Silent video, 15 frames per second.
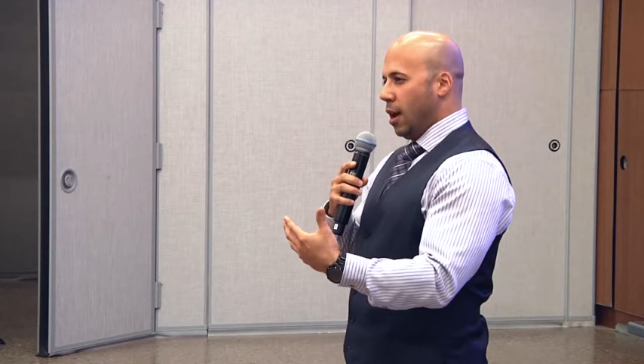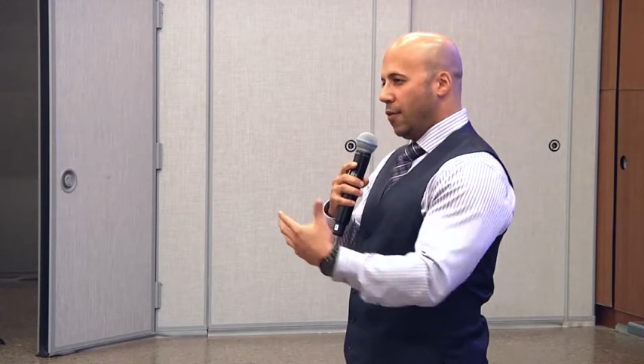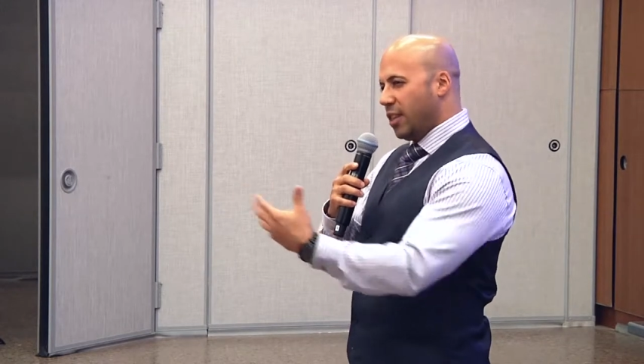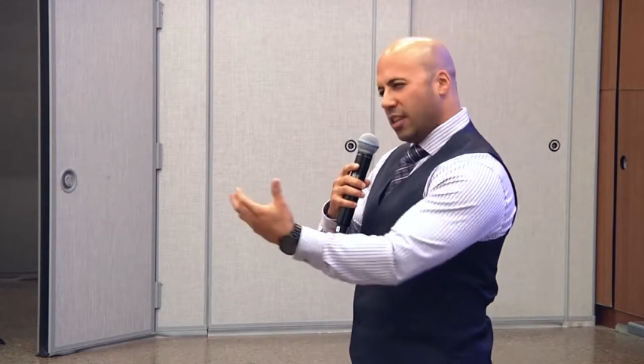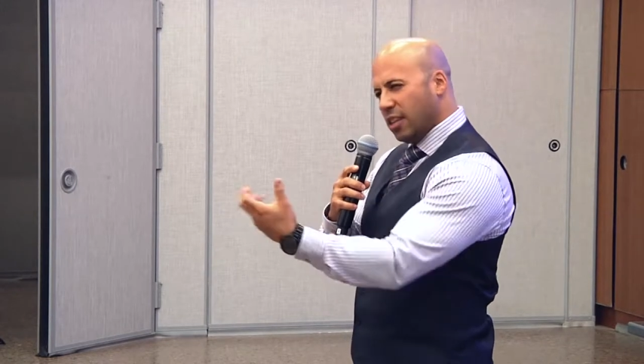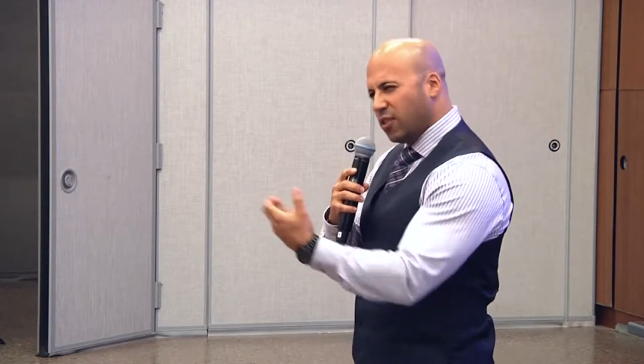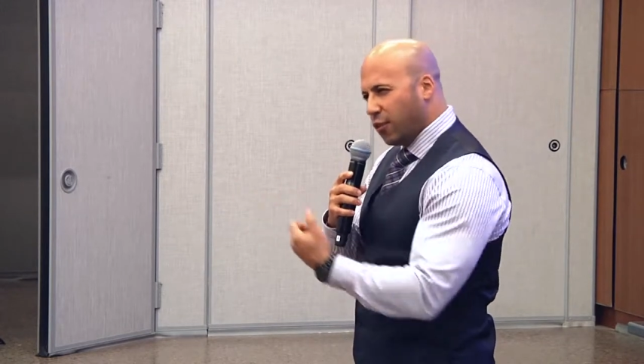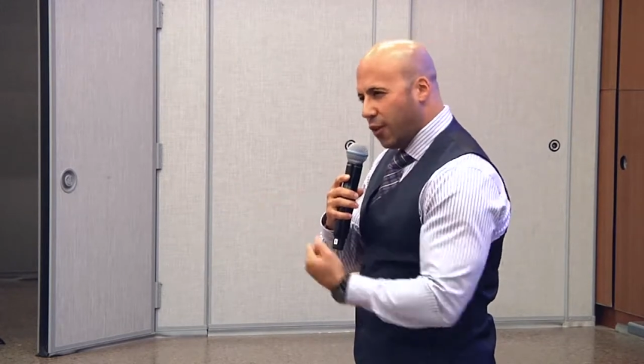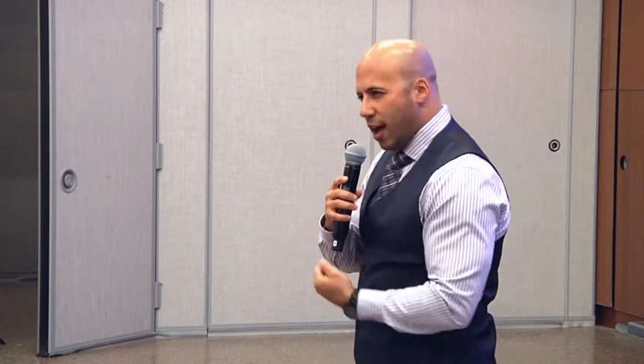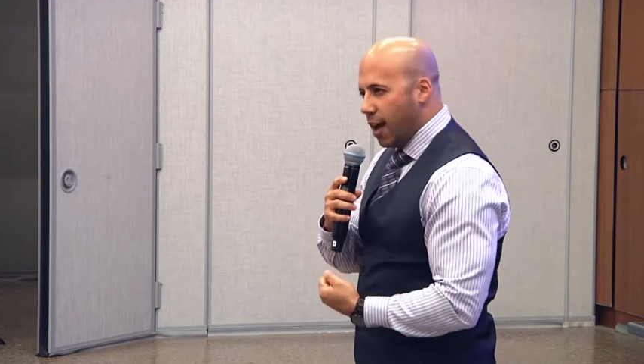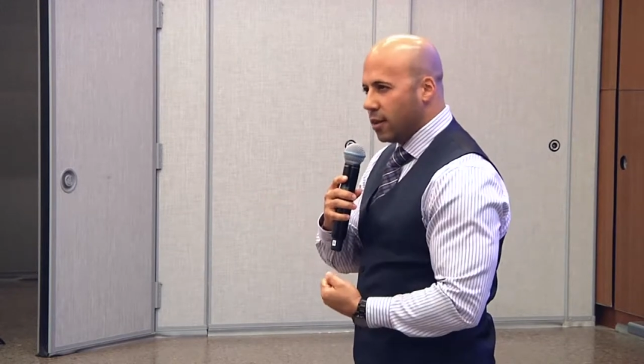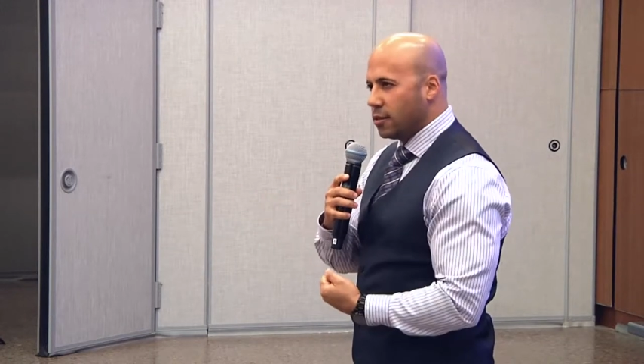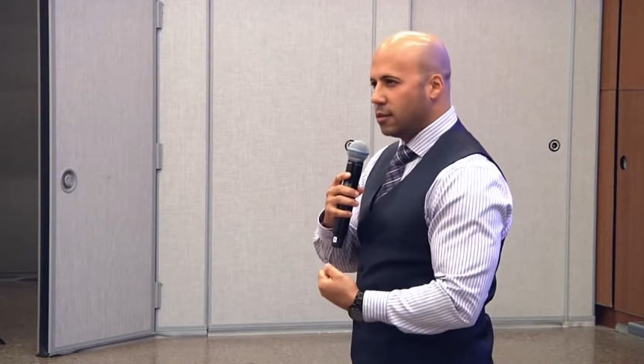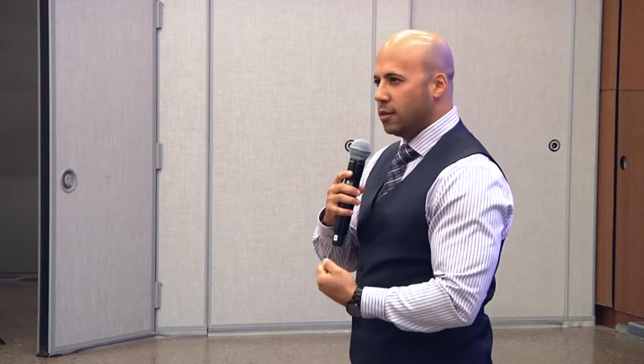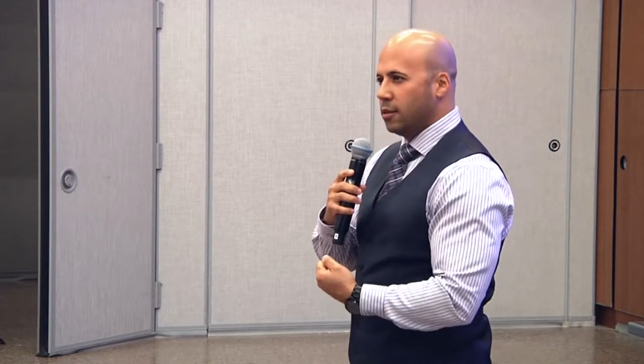everything is
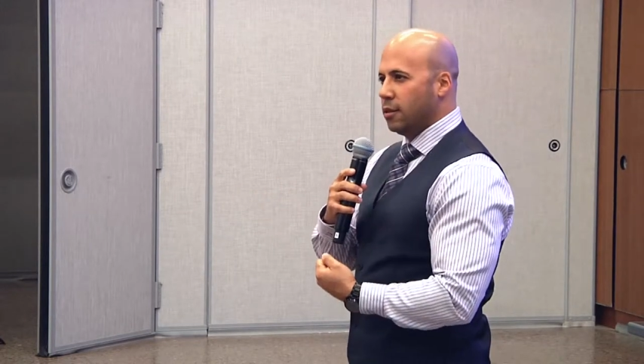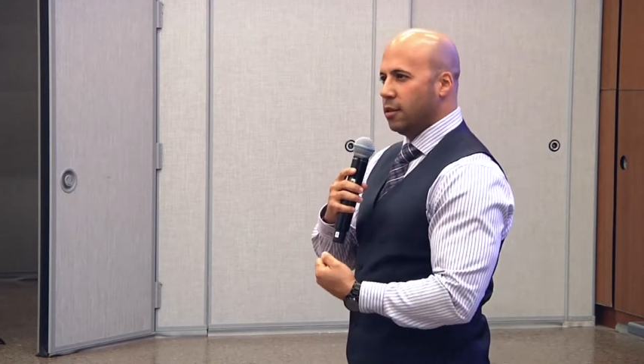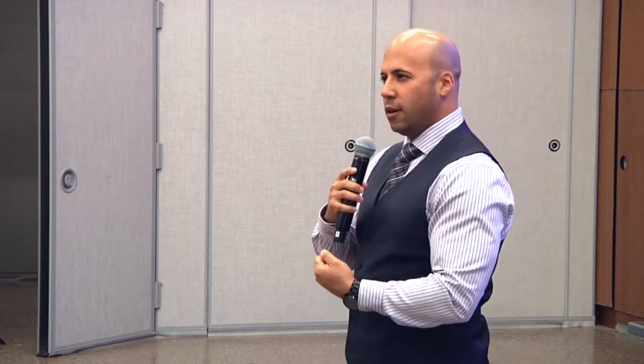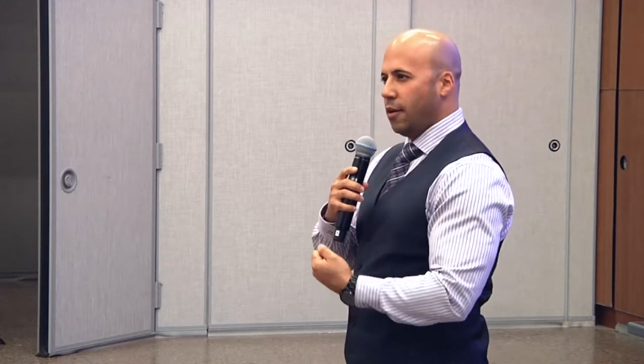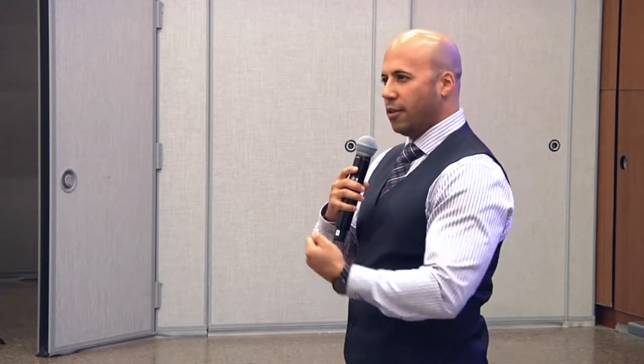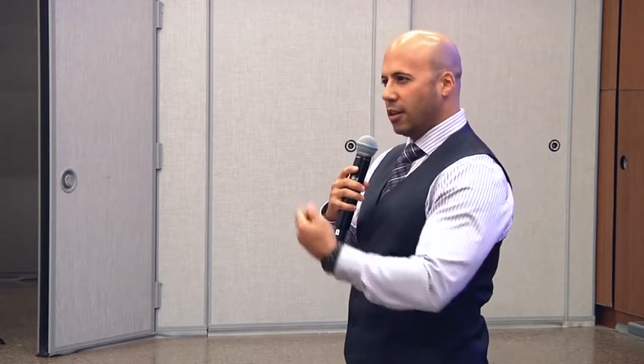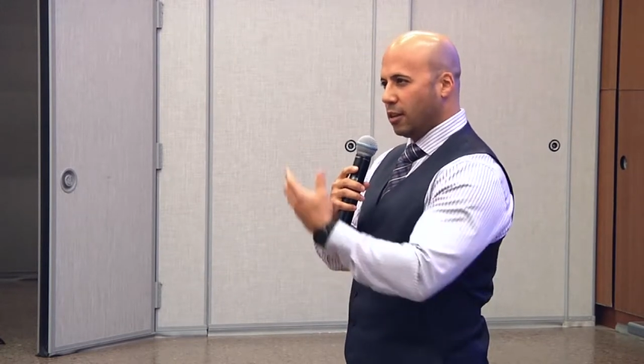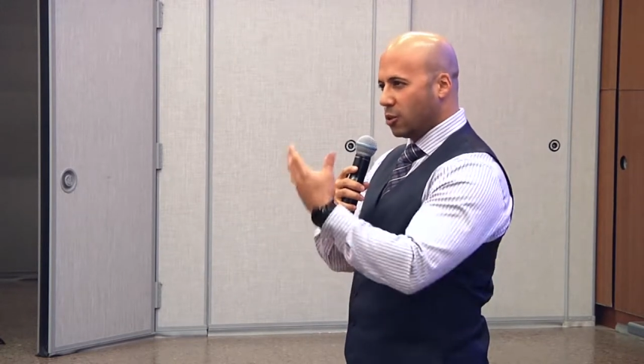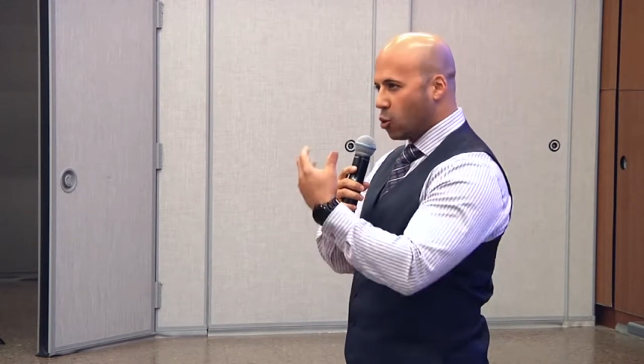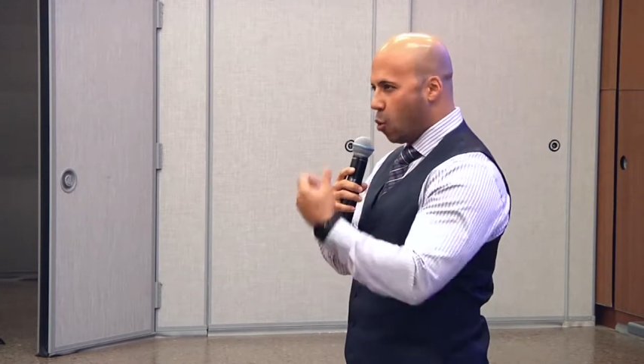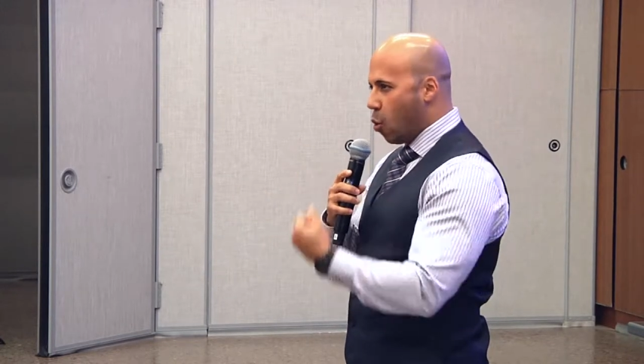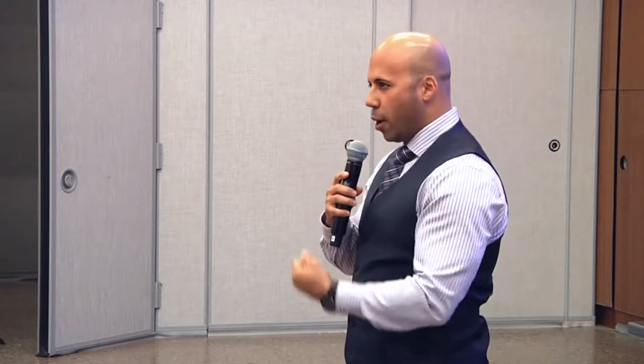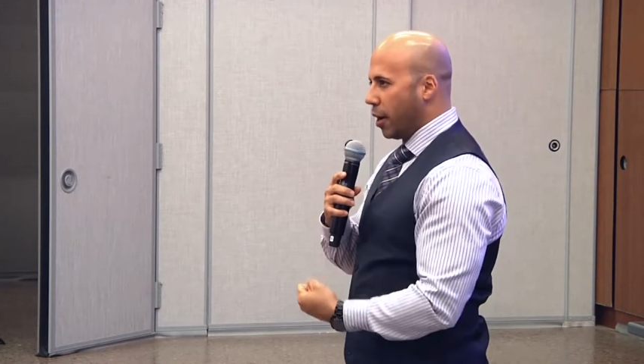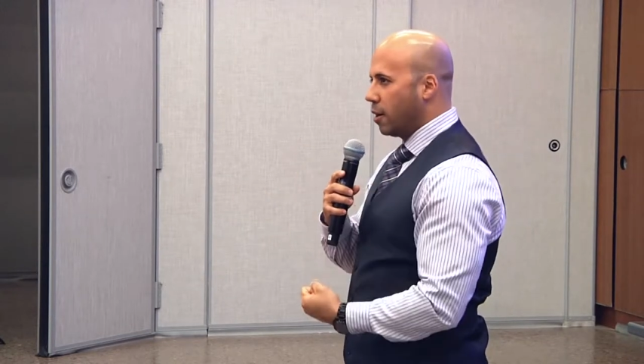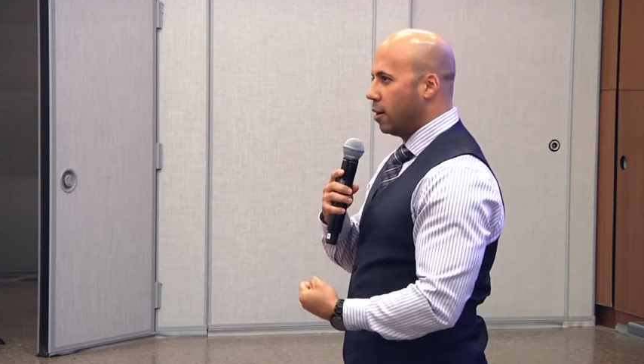fast, everything is
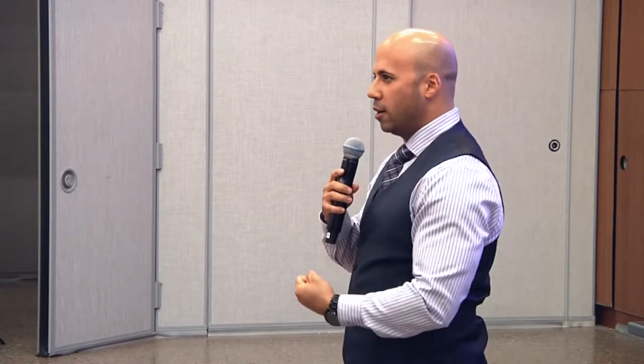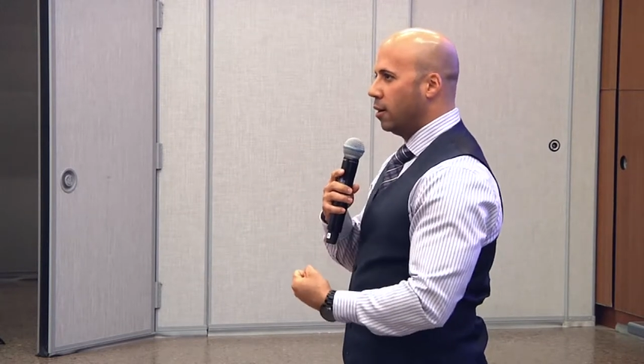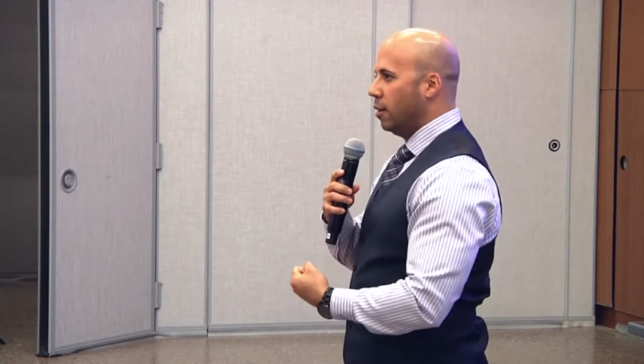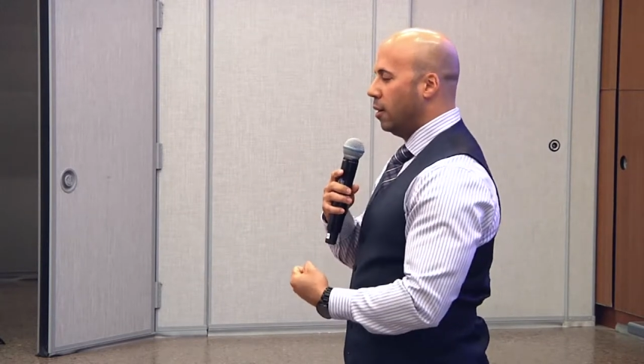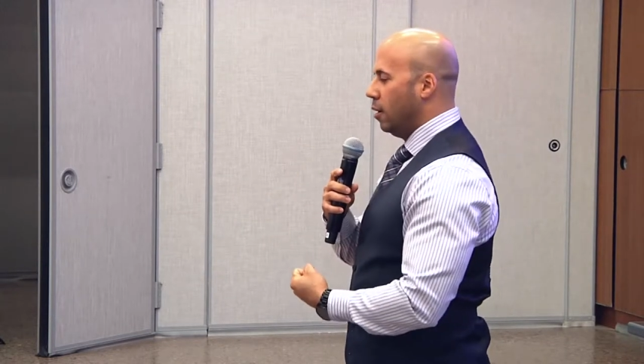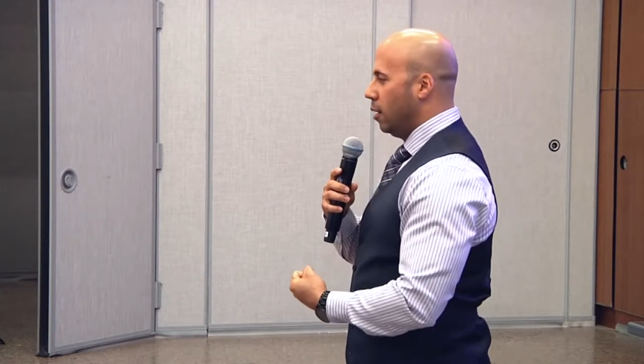quick.